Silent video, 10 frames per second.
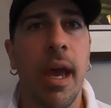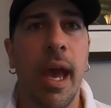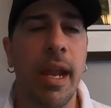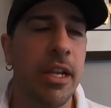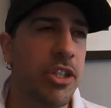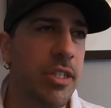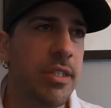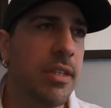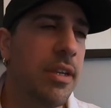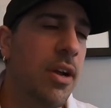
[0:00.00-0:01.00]
And I
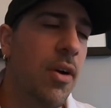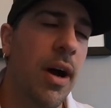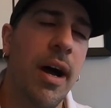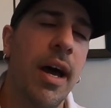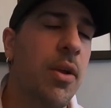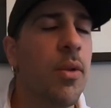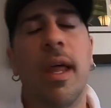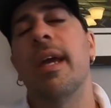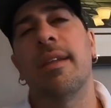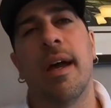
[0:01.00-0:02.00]
just, you know, I don't
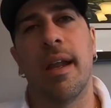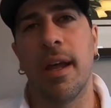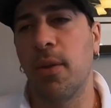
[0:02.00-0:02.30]
like that.